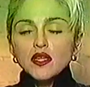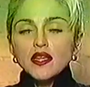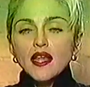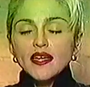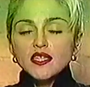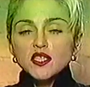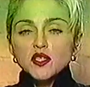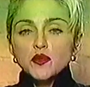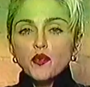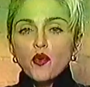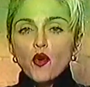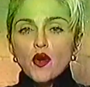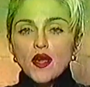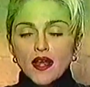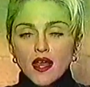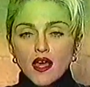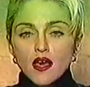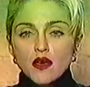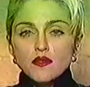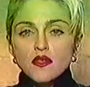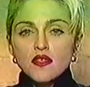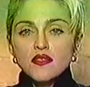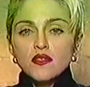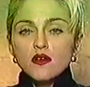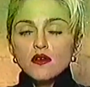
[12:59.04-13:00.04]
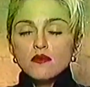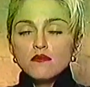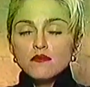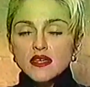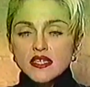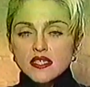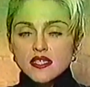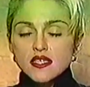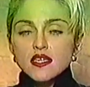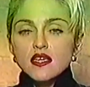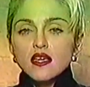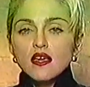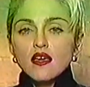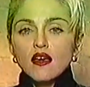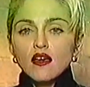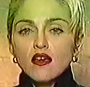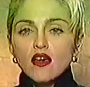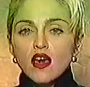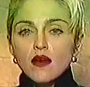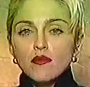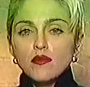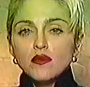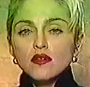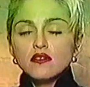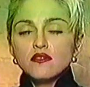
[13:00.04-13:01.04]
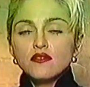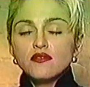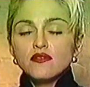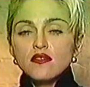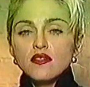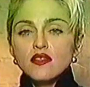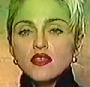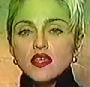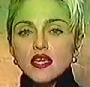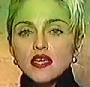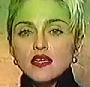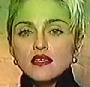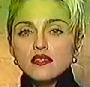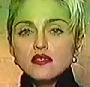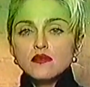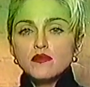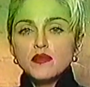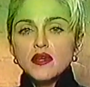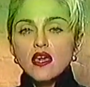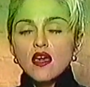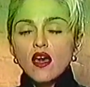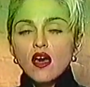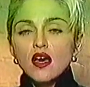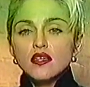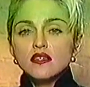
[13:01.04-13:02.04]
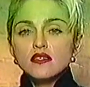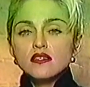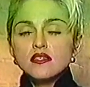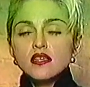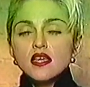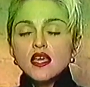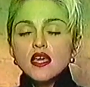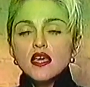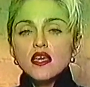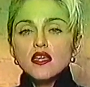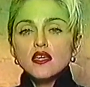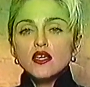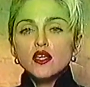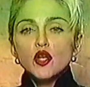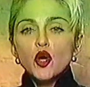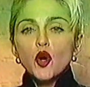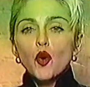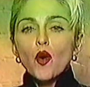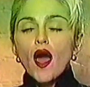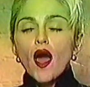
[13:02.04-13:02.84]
like to point out that they're missing a couple of things, because, you know,